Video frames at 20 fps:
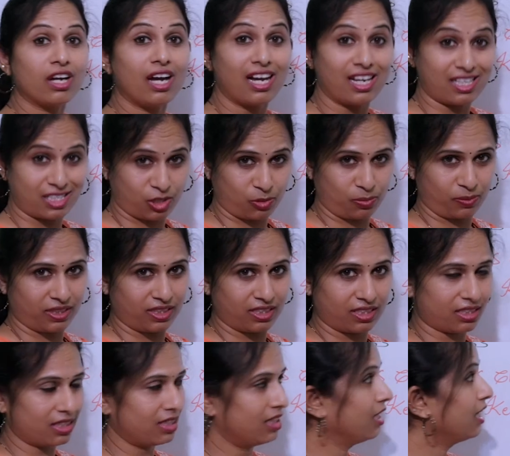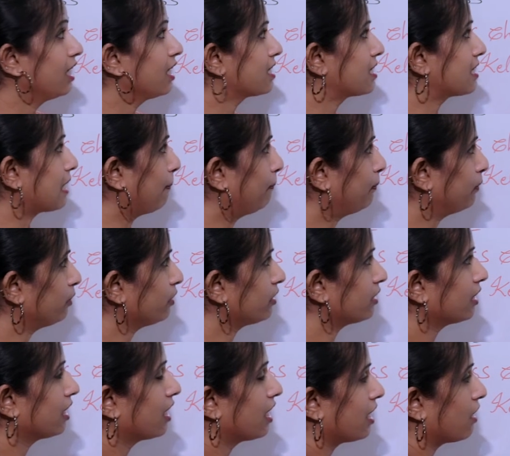husband.
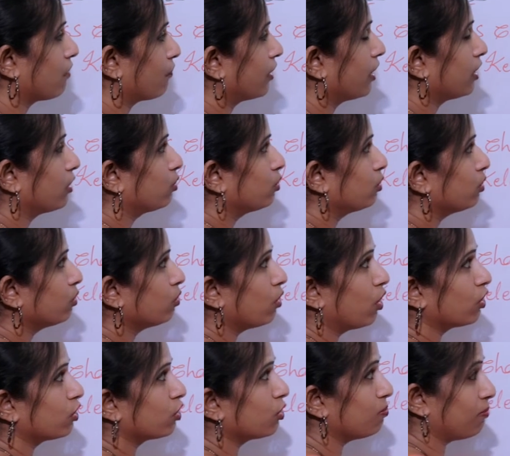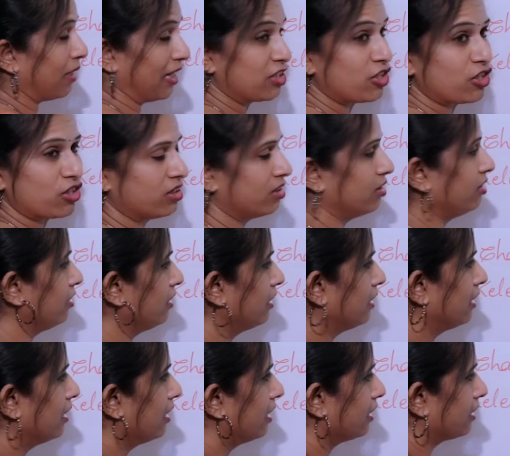Suppose if they do want to mention,
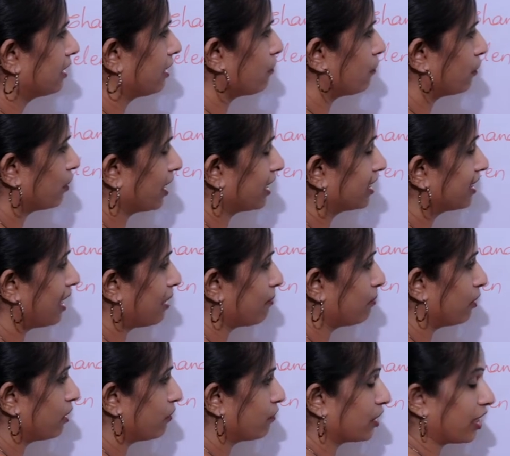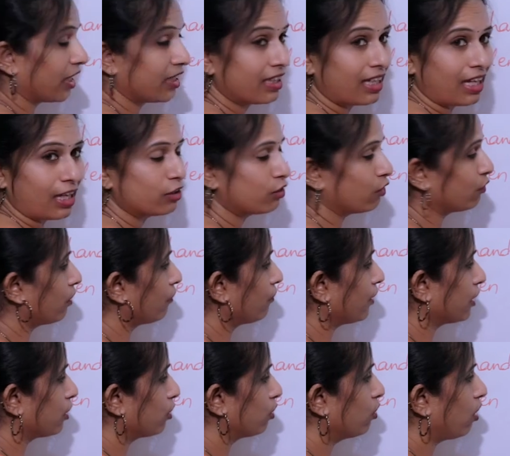see for example, if you take the case of the
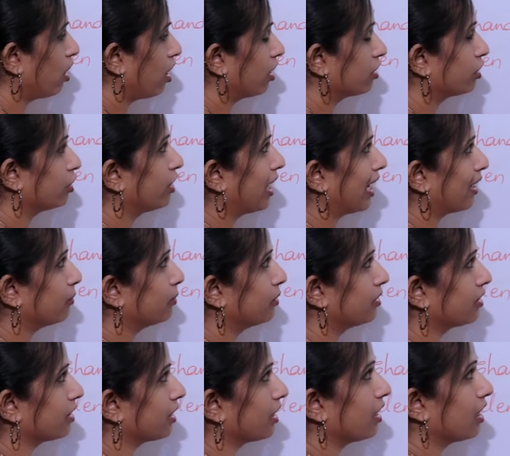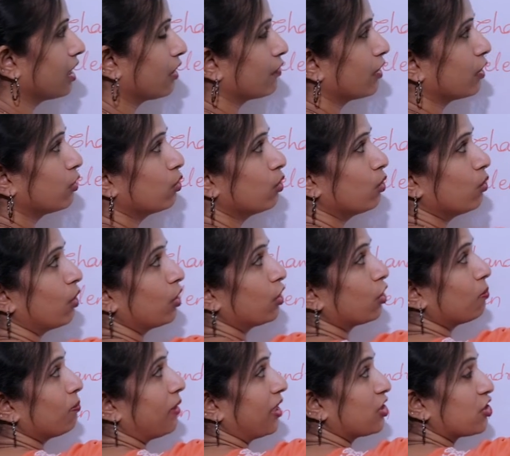widow or the divorcee, if they don't want
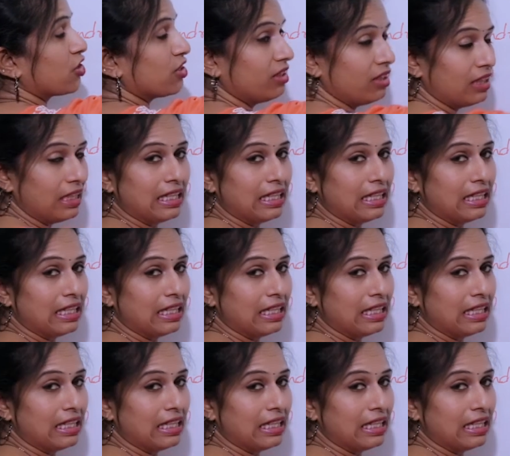to mention